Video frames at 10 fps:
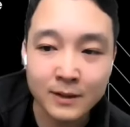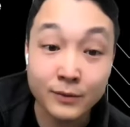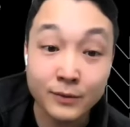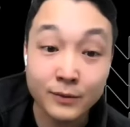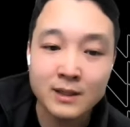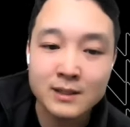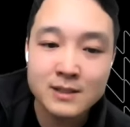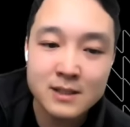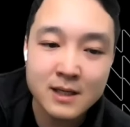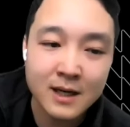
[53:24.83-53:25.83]
really
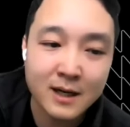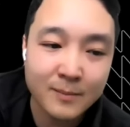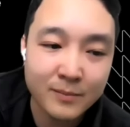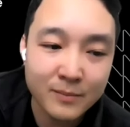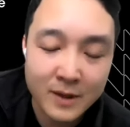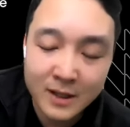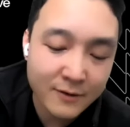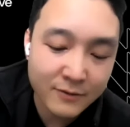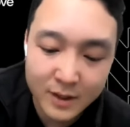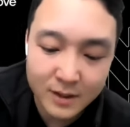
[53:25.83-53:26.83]
is. In
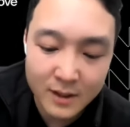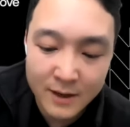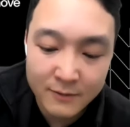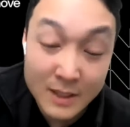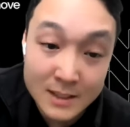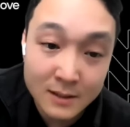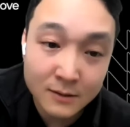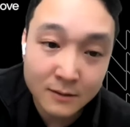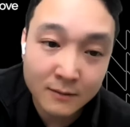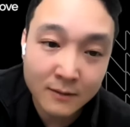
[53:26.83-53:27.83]
every
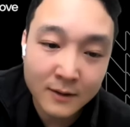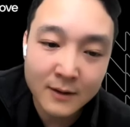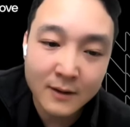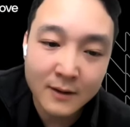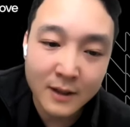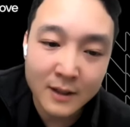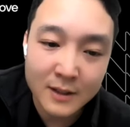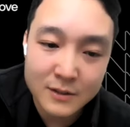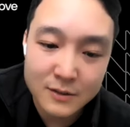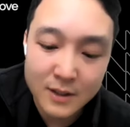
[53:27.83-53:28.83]
single
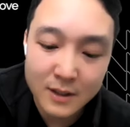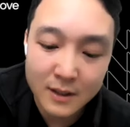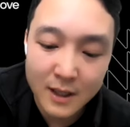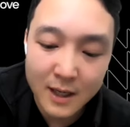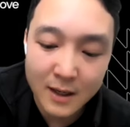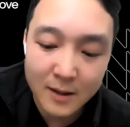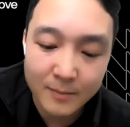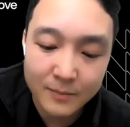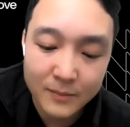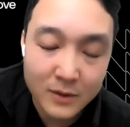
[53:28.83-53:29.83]
industry.
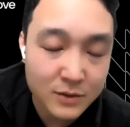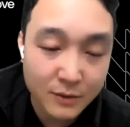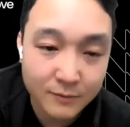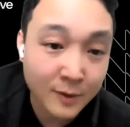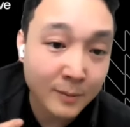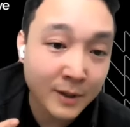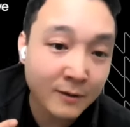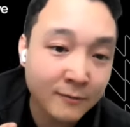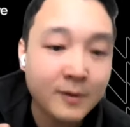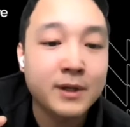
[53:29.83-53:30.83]
So from
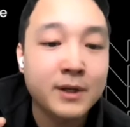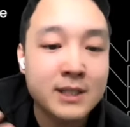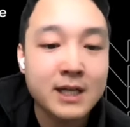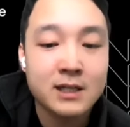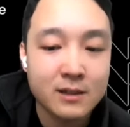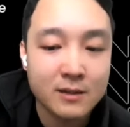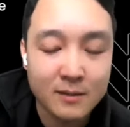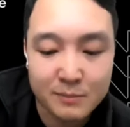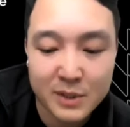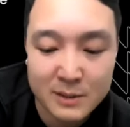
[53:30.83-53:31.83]
a tech
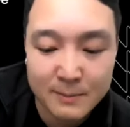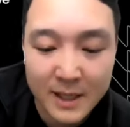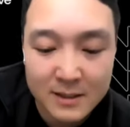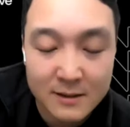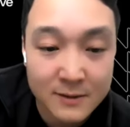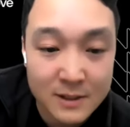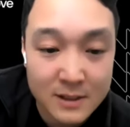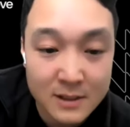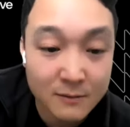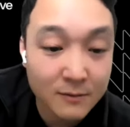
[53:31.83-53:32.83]
perspective,
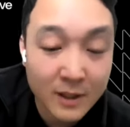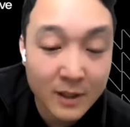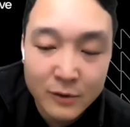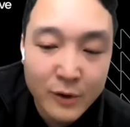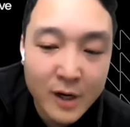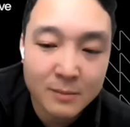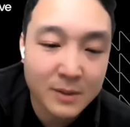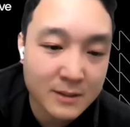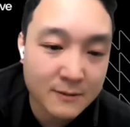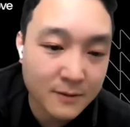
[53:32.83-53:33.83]
it's
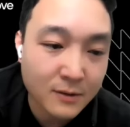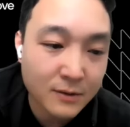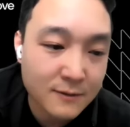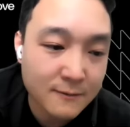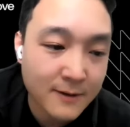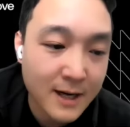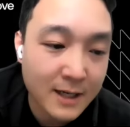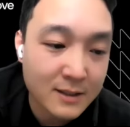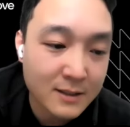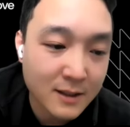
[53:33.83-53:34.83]
incredibly difficult to
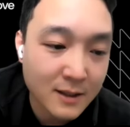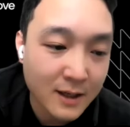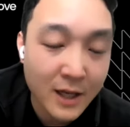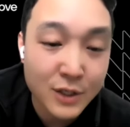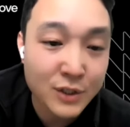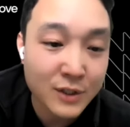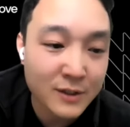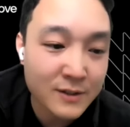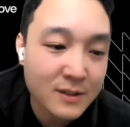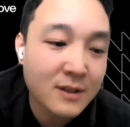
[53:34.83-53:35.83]
find
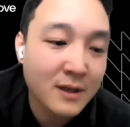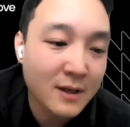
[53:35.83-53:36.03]
engineers